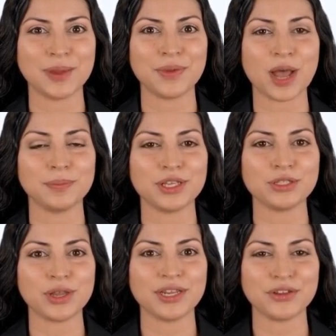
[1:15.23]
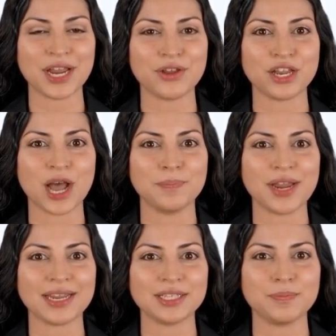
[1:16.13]
prompt you to undergo a
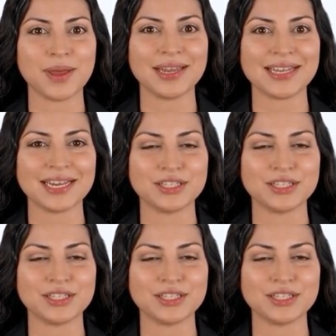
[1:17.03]
comprehensive process